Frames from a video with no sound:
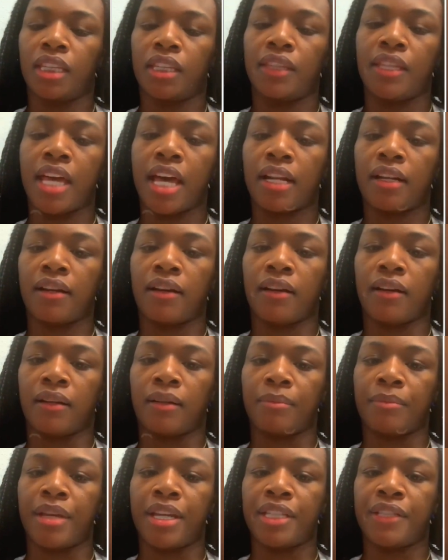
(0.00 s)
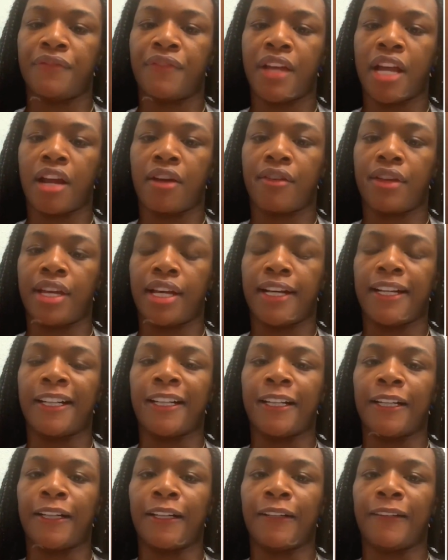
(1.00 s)
that is very
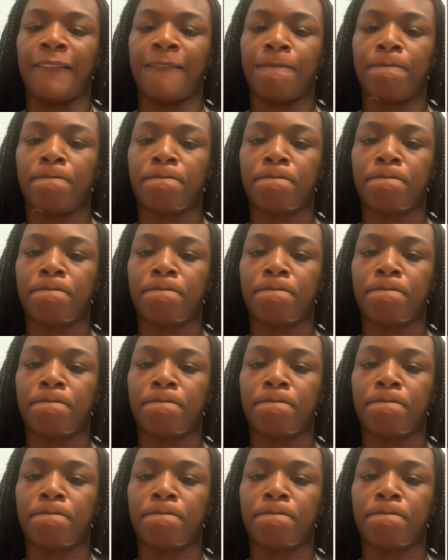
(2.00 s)
for